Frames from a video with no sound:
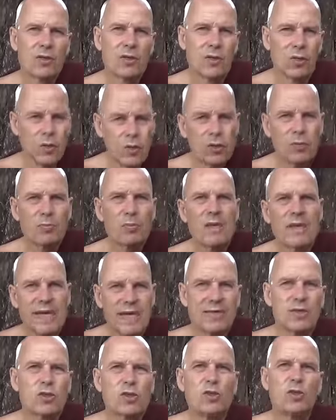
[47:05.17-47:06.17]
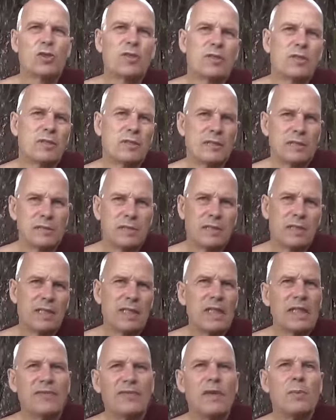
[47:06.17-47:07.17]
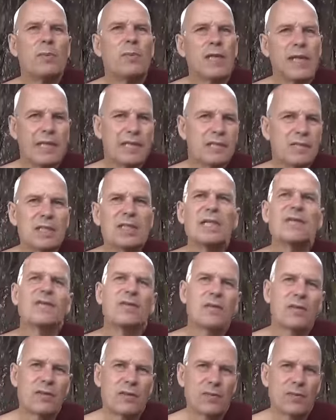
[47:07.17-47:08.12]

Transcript: Good begets good, evil begets evil.